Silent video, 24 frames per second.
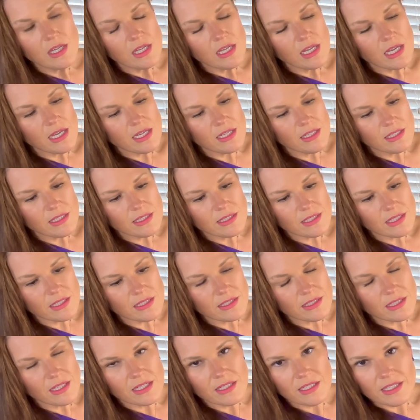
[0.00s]
And it's
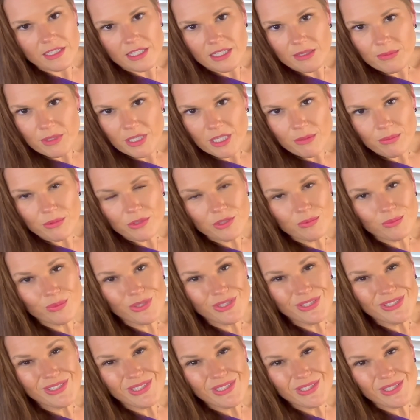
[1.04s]
kind of like, I'm happy to
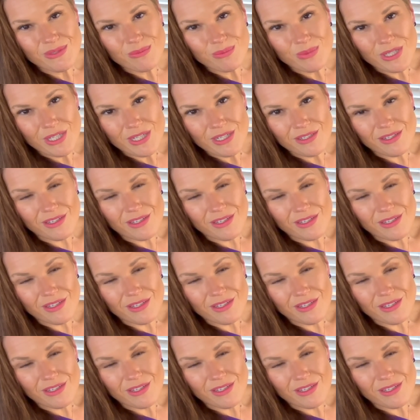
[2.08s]
participate.